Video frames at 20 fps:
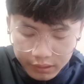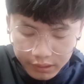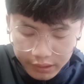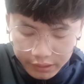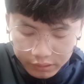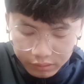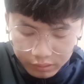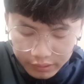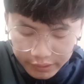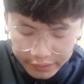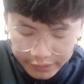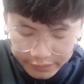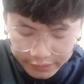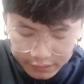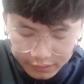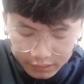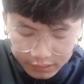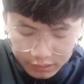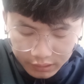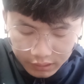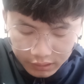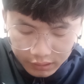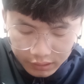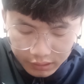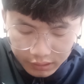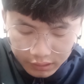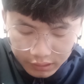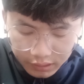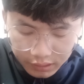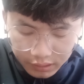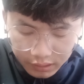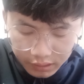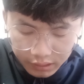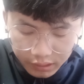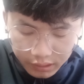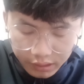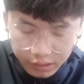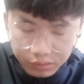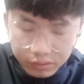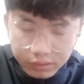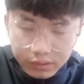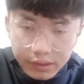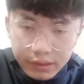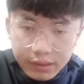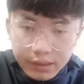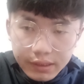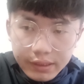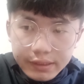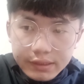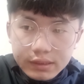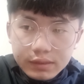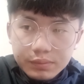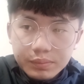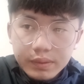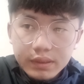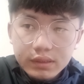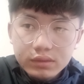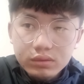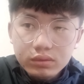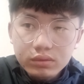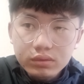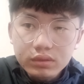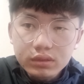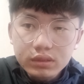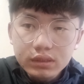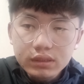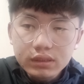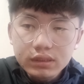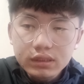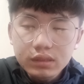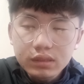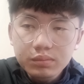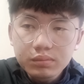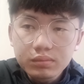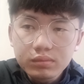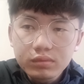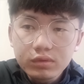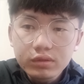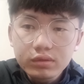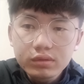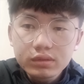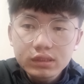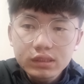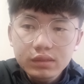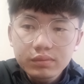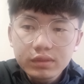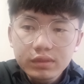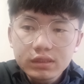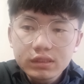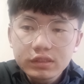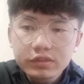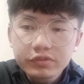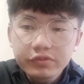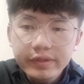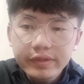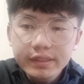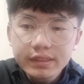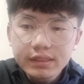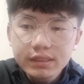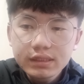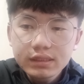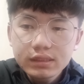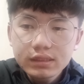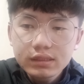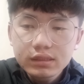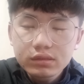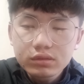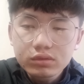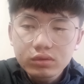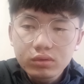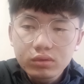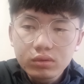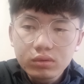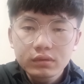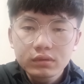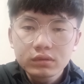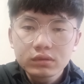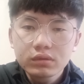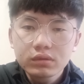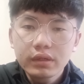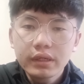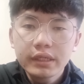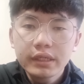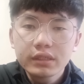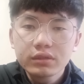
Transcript: I thought like I would analyze based on the someone's findings. So I